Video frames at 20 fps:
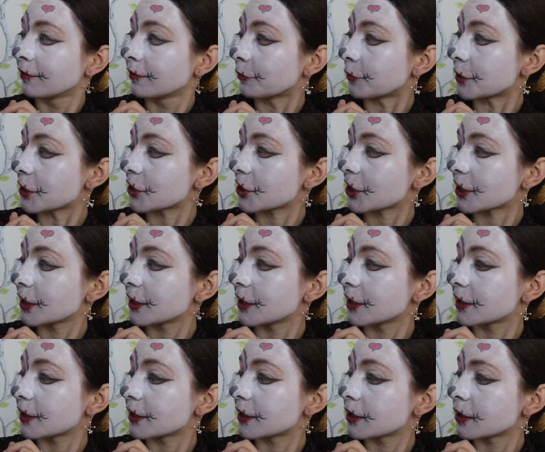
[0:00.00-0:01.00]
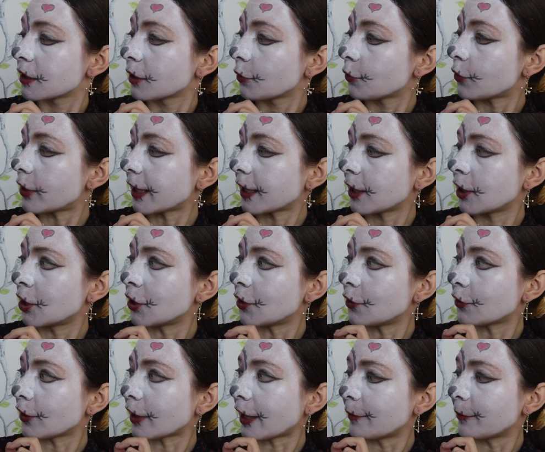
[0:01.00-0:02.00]
which is quite
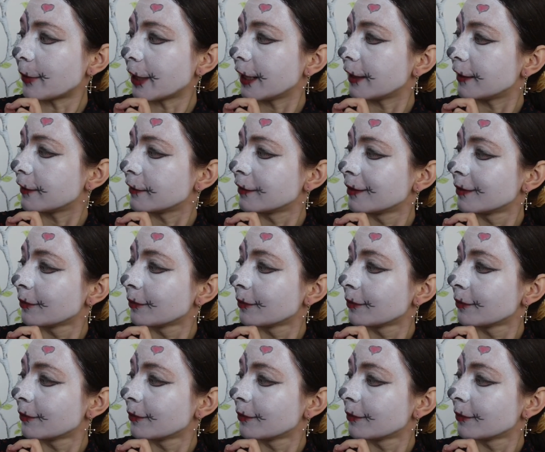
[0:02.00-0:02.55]
cool. I mean,